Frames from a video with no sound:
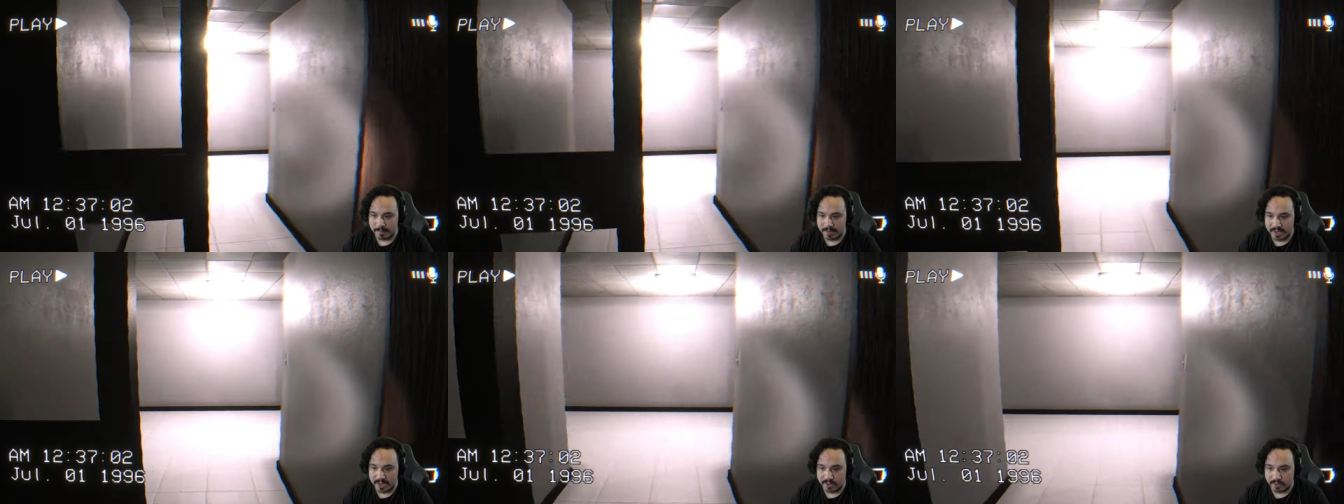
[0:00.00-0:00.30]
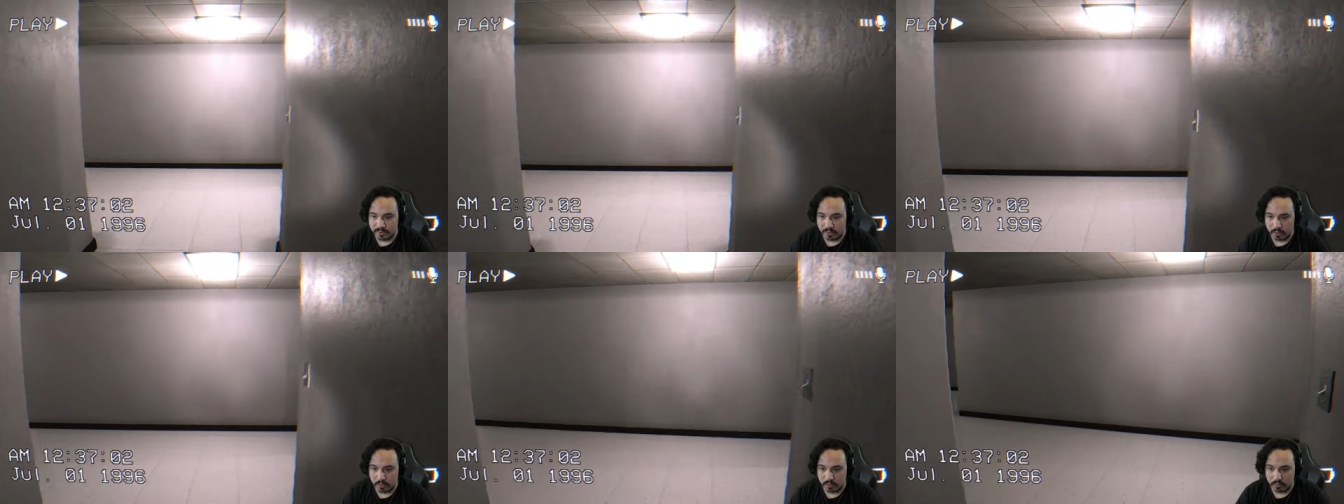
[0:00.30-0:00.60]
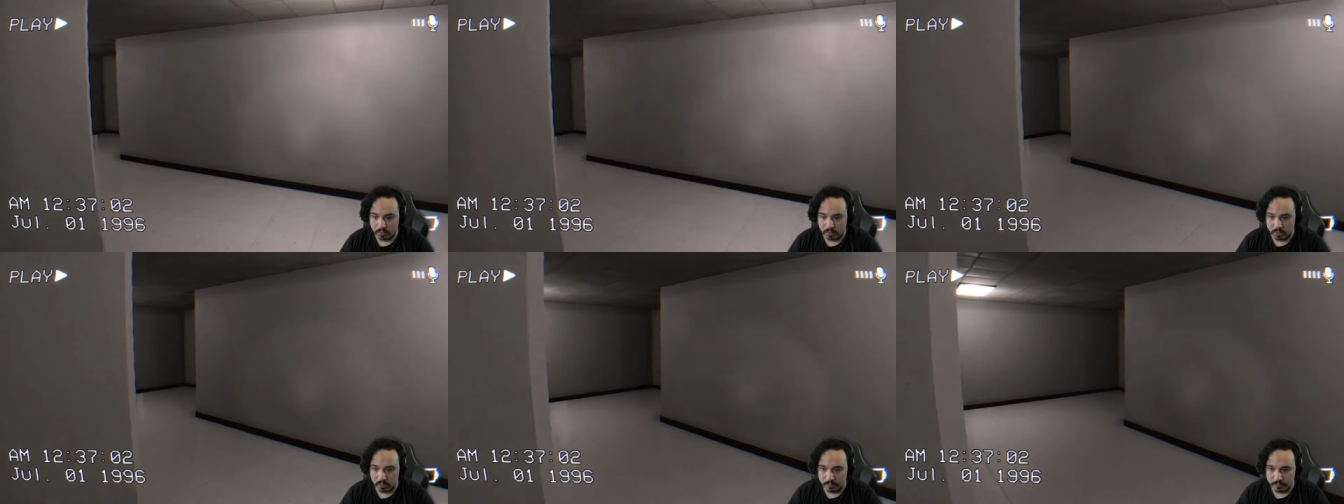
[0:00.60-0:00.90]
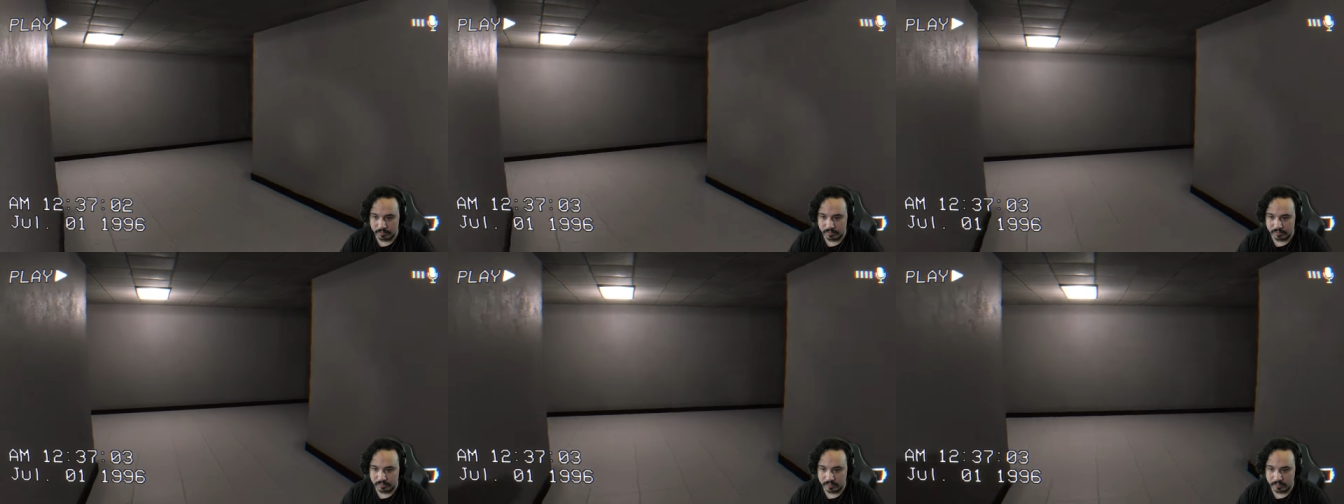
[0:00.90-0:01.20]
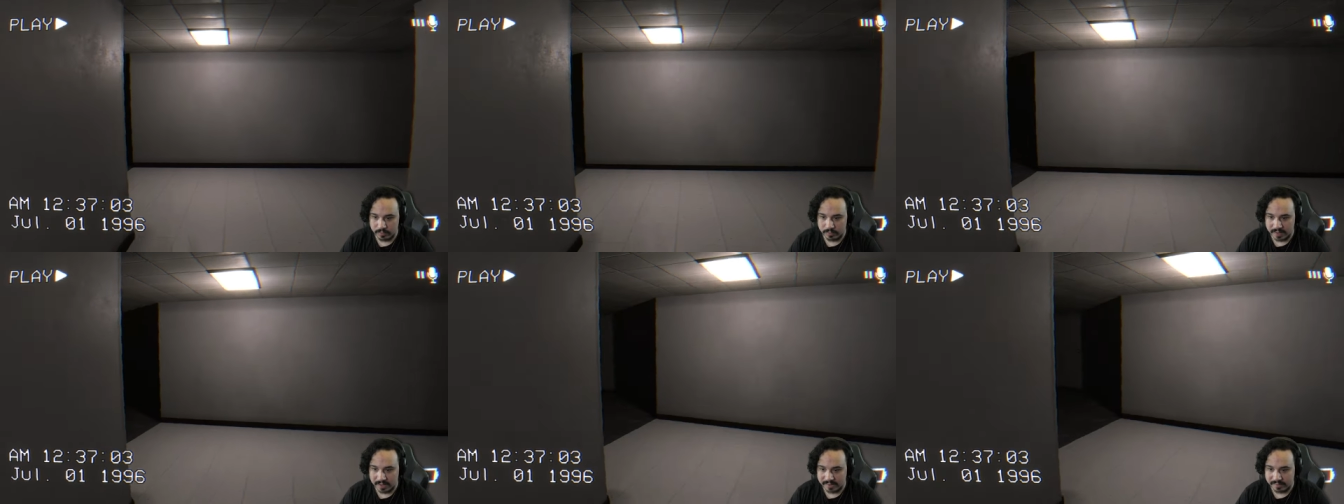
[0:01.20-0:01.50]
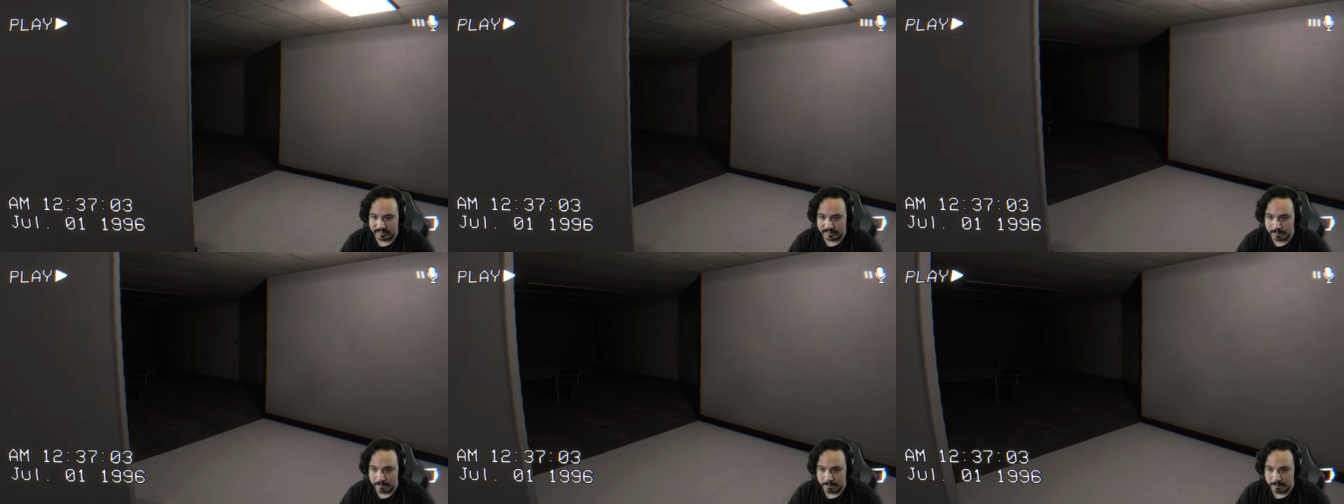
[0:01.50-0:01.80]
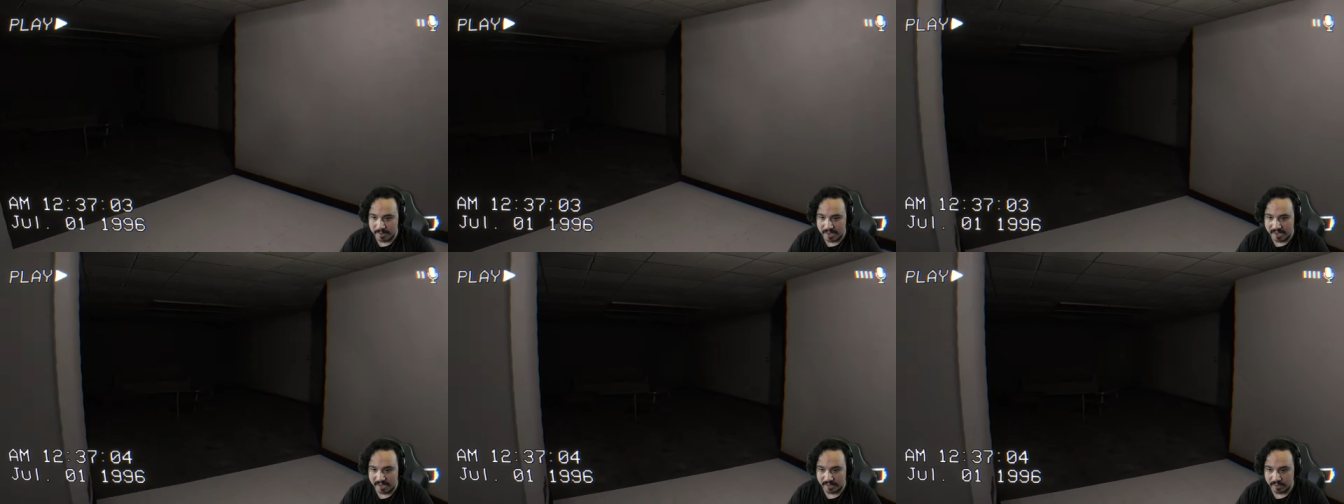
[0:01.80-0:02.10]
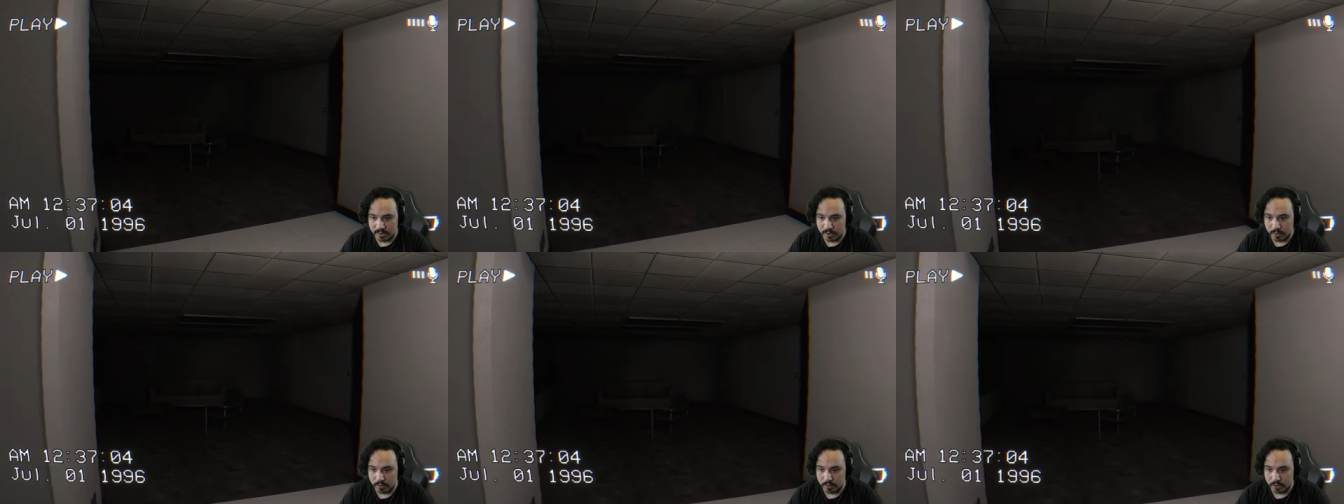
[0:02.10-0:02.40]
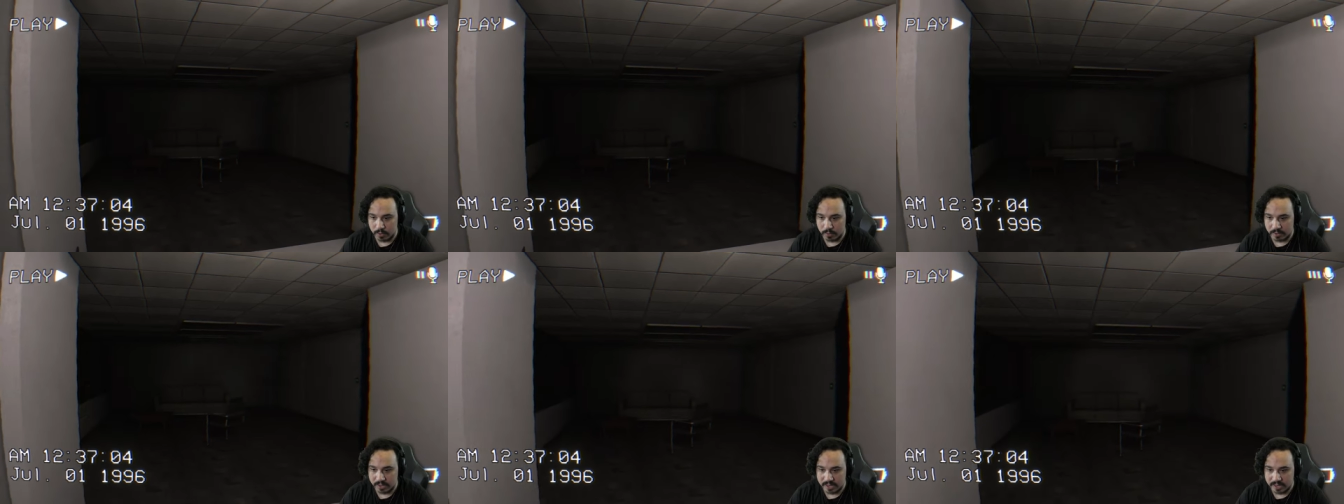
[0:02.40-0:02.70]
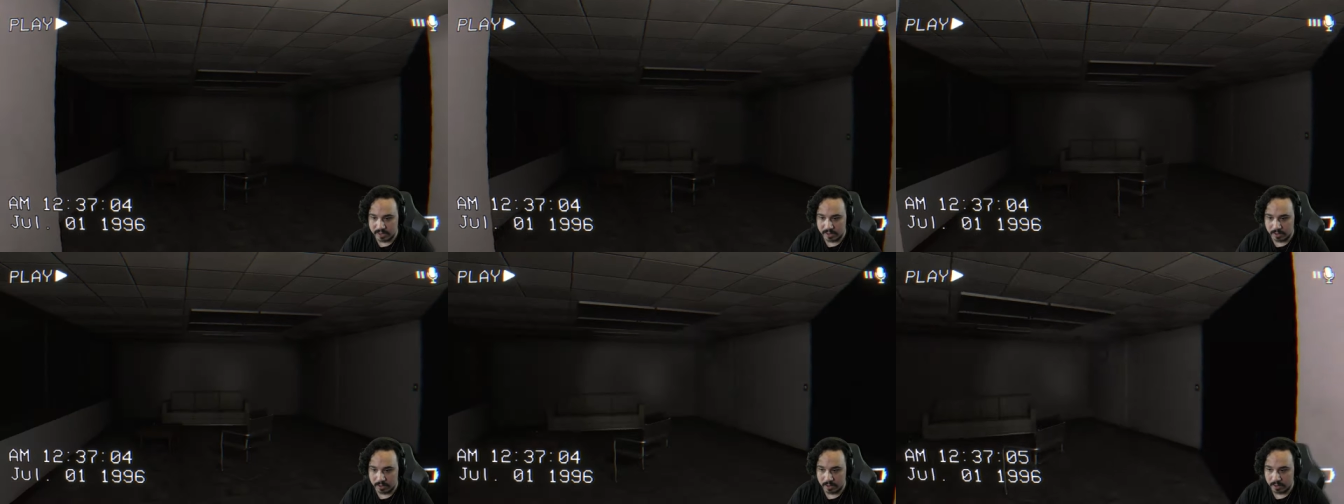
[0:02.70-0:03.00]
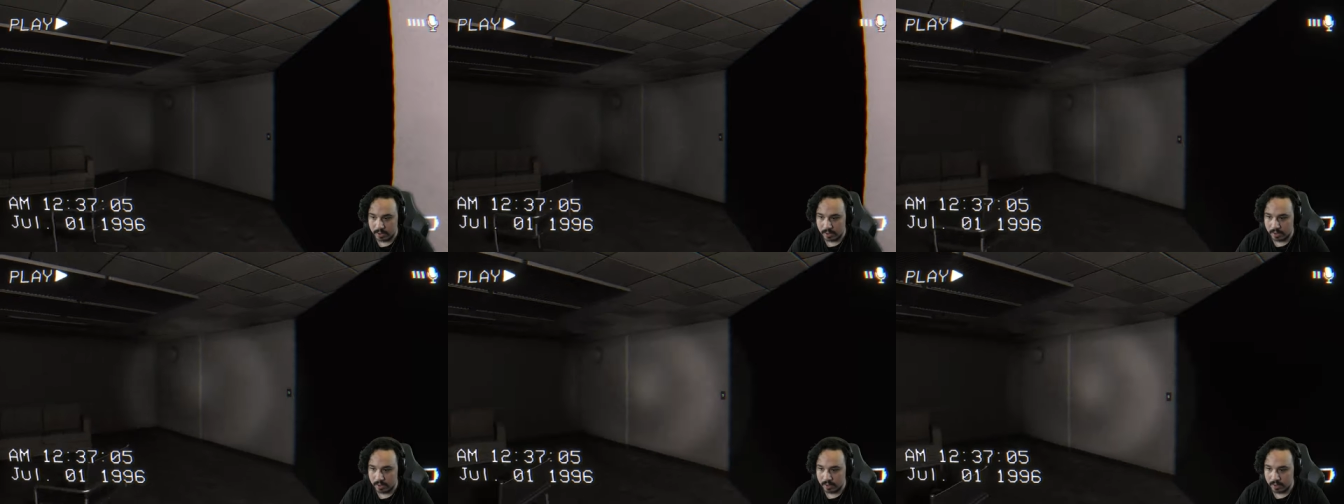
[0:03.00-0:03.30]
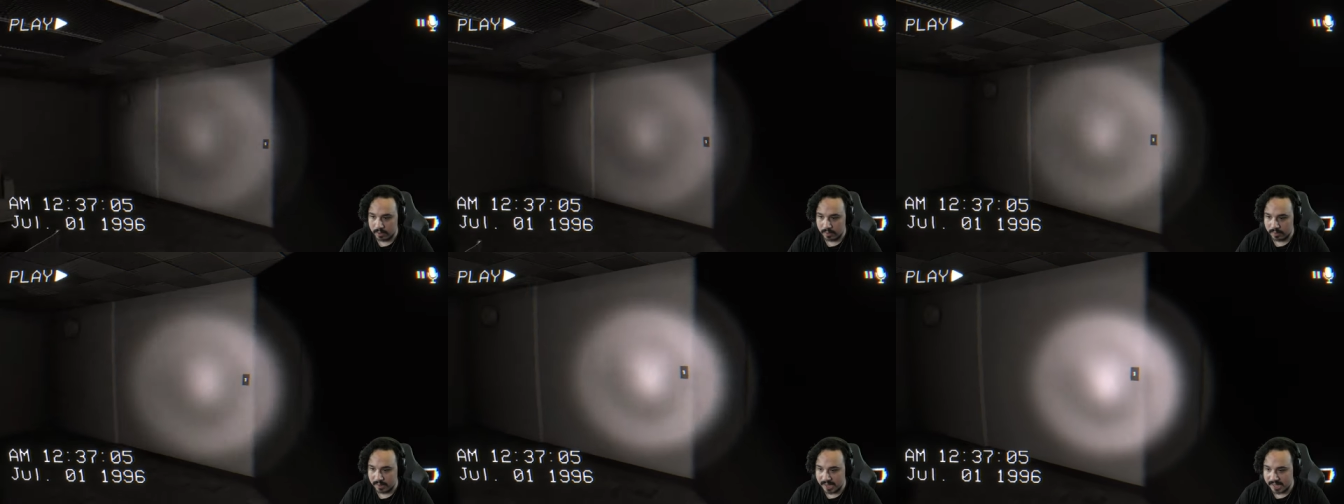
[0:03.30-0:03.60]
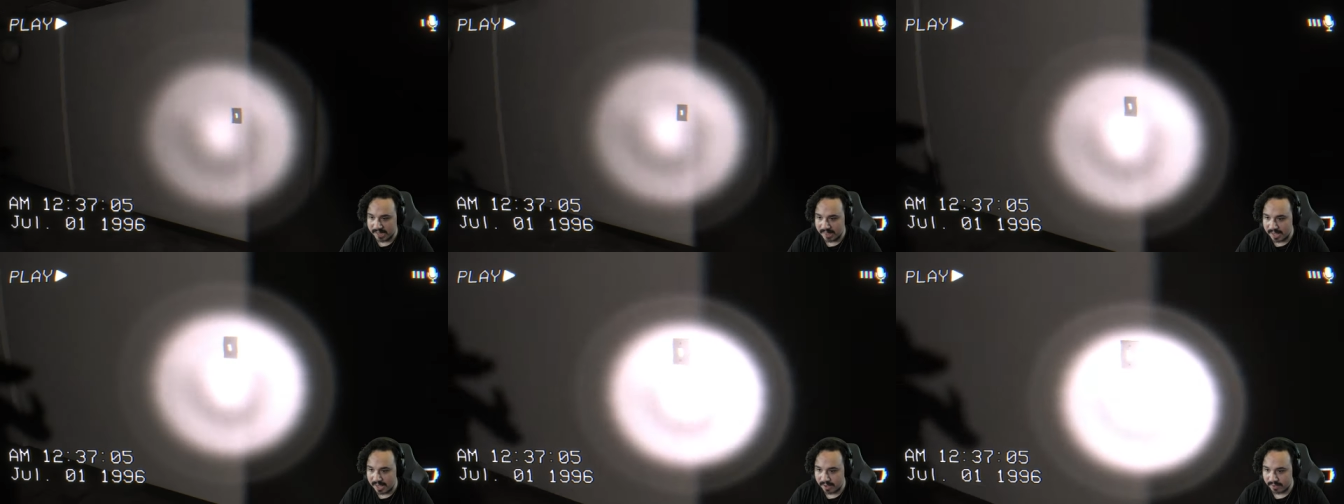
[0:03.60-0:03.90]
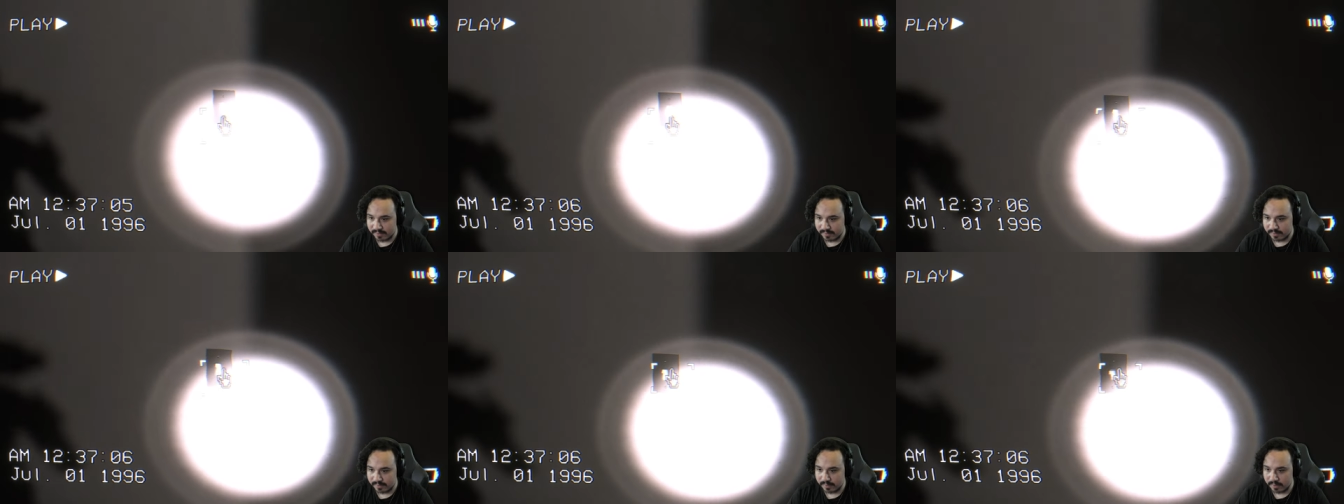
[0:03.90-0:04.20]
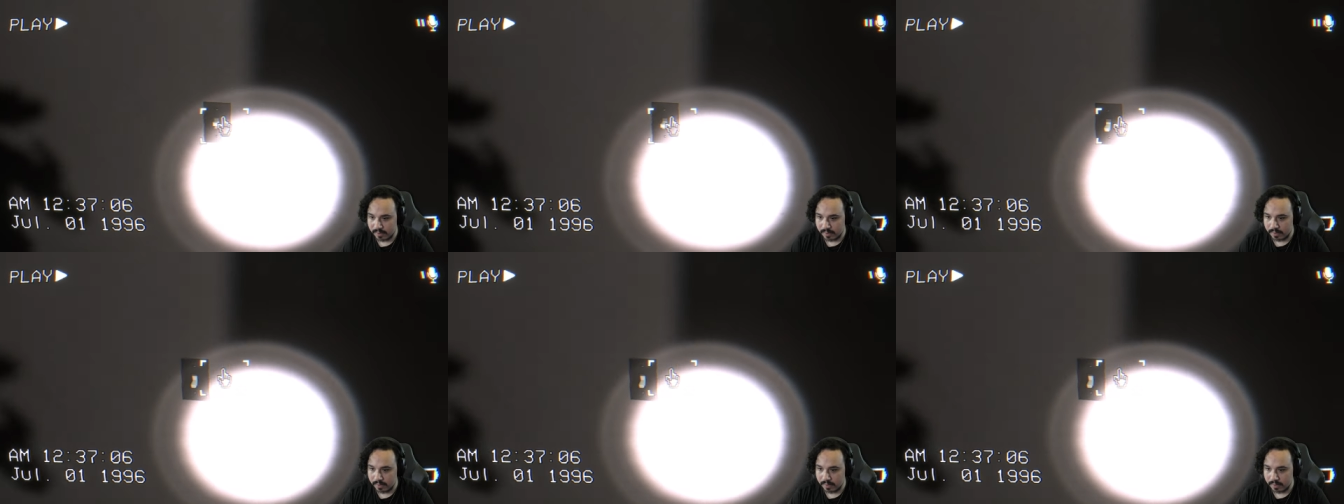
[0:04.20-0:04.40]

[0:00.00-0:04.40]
be in dark rooms, dude. That's the big no-no here. Like this.